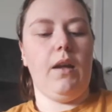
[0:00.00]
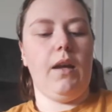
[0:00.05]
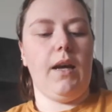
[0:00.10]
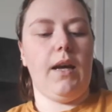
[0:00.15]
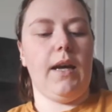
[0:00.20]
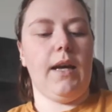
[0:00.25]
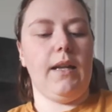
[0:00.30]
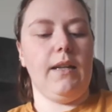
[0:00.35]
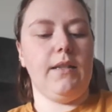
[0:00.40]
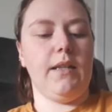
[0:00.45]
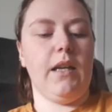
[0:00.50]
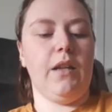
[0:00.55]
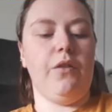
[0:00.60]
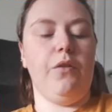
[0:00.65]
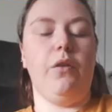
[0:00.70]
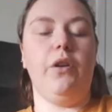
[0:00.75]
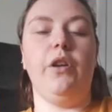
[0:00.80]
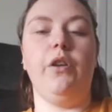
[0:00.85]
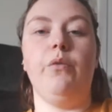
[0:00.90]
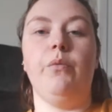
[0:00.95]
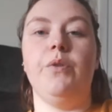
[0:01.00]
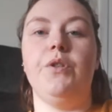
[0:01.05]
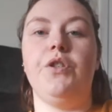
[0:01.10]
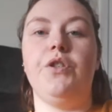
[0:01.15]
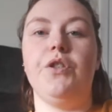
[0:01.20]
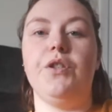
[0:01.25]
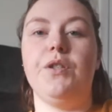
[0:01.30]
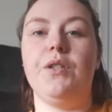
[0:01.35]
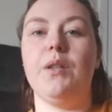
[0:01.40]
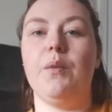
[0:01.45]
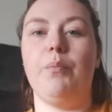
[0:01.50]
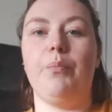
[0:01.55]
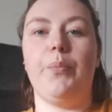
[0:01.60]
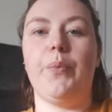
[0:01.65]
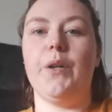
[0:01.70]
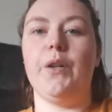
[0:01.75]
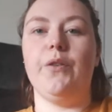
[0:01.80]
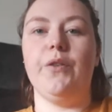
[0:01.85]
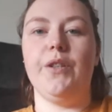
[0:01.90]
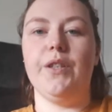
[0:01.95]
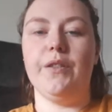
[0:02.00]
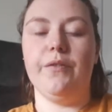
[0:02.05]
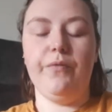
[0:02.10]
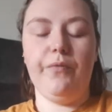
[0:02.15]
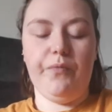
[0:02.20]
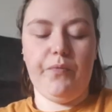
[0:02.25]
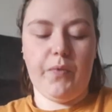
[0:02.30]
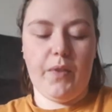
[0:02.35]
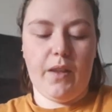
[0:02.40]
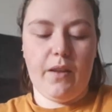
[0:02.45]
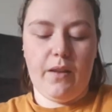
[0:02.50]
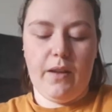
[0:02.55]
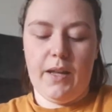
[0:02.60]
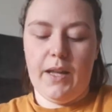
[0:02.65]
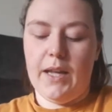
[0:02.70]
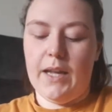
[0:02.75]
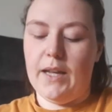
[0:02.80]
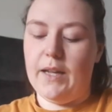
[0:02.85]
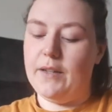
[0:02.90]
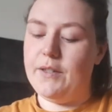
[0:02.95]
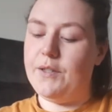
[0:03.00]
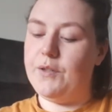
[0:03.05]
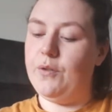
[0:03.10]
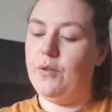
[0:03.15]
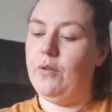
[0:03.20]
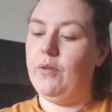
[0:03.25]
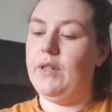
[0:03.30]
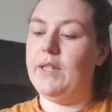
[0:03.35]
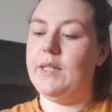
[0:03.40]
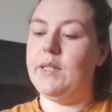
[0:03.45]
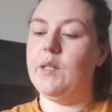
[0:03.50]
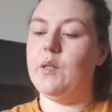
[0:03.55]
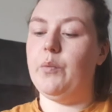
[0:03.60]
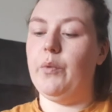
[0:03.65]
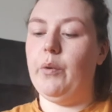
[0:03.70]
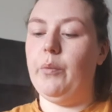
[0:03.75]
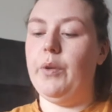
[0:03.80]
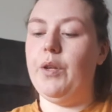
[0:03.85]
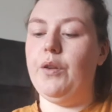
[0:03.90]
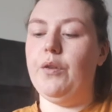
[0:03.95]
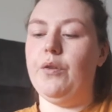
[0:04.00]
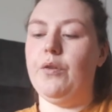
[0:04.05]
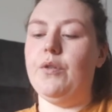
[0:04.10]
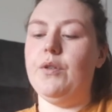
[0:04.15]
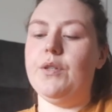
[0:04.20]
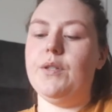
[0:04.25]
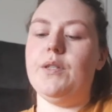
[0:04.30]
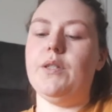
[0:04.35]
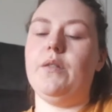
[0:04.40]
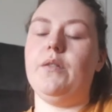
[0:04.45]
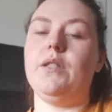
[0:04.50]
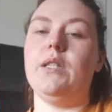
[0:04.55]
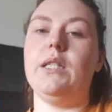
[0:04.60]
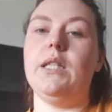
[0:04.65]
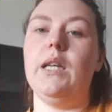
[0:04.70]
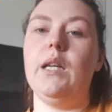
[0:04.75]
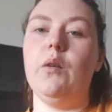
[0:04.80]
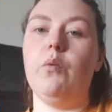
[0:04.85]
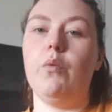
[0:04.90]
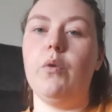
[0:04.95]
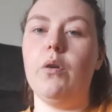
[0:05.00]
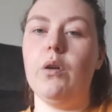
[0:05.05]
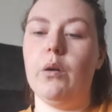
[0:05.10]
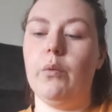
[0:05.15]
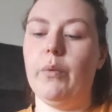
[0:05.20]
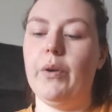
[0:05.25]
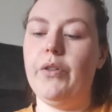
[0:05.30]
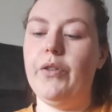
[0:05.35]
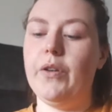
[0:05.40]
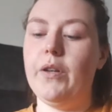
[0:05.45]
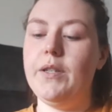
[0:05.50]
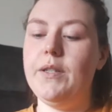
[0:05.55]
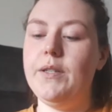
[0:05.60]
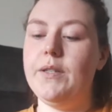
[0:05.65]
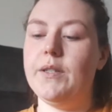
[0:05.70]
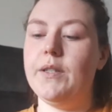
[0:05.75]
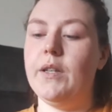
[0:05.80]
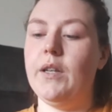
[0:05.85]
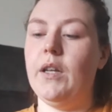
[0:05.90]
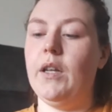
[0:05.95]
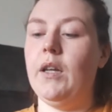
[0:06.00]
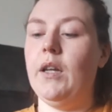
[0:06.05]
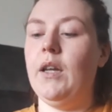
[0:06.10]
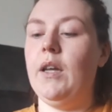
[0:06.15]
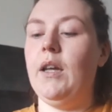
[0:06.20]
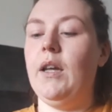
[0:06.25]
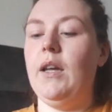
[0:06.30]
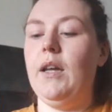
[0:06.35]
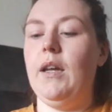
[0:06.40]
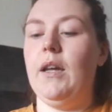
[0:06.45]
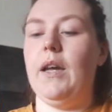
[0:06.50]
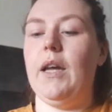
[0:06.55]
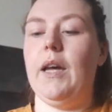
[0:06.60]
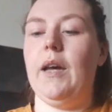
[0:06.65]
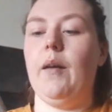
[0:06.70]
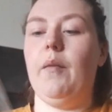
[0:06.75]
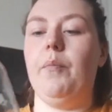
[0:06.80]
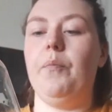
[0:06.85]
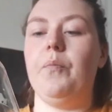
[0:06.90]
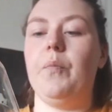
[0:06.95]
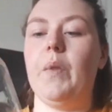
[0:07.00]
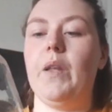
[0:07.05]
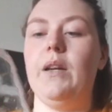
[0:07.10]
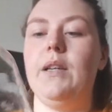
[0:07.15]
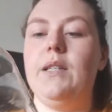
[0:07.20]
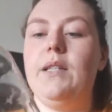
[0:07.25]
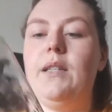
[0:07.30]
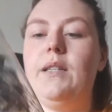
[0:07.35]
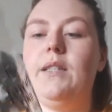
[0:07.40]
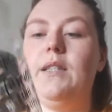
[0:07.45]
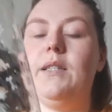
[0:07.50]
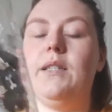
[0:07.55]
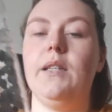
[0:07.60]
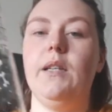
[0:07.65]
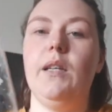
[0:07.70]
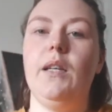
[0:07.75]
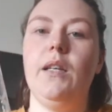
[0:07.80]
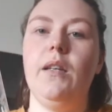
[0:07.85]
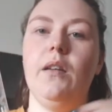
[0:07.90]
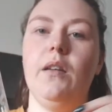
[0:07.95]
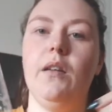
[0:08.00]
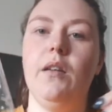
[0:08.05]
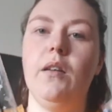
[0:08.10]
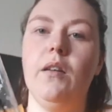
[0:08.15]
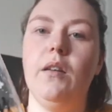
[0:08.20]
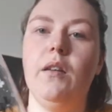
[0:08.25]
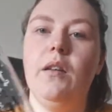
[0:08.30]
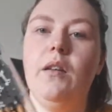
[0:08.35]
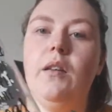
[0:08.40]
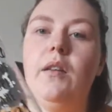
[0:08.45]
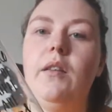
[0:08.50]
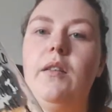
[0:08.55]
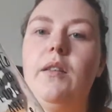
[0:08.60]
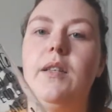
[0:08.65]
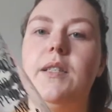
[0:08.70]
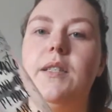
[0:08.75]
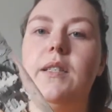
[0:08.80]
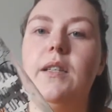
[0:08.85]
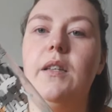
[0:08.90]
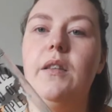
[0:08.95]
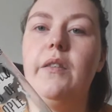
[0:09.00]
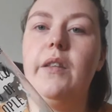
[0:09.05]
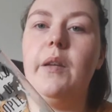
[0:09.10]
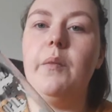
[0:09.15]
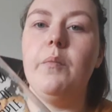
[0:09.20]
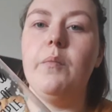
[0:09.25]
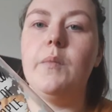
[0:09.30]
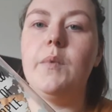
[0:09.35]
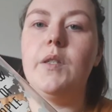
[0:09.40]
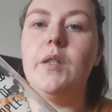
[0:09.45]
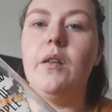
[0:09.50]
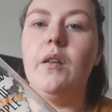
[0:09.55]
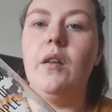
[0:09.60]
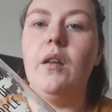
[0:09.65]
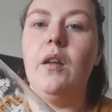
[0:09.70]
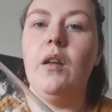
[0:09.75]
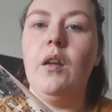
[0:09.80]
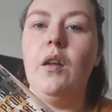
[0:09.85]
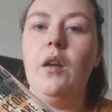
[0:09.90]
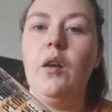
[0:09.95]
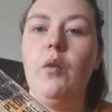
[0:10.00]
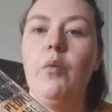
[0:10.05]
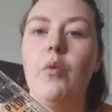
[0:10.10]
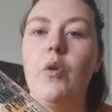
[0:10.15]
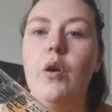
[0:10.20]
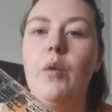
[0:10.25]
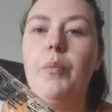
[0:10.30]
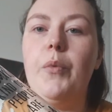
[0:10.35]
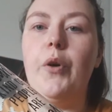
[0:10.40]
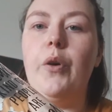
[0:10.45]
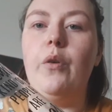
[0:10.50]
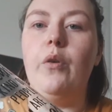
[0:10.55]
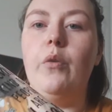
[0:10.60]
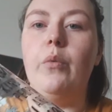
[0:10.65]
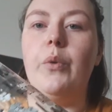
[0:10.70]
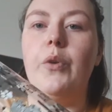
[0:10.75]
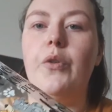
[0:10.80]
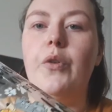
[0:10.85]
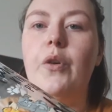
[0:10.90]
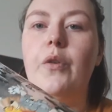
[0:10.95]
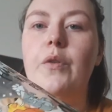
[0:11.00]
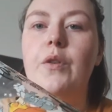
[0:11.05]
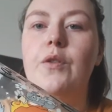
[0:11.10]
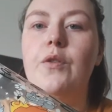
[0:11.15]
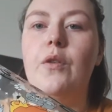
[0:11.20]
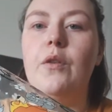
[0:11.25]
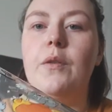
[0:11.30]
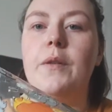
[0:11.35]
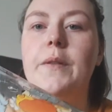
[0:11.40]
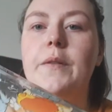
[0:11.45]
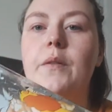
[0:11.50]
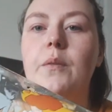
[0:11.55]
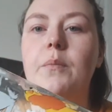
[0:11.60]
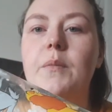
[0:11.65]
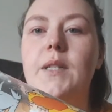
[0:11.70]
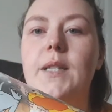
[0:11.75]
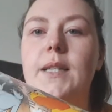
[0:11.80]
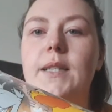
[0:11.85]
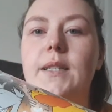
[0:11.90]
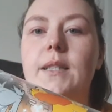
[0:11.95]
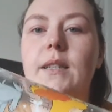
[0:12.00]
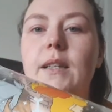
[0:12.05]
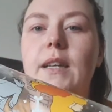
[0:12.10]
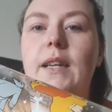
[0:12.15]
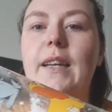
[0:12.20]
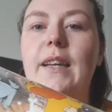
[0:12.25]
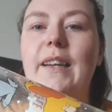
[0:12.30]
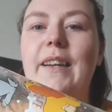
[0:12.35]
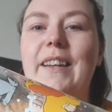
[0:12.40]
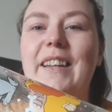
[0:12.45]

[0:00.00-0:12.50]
And I thought it was just brilliant. So this is what we use to take water with us. It's a Disney themed water bottle with all the dogs from Disney.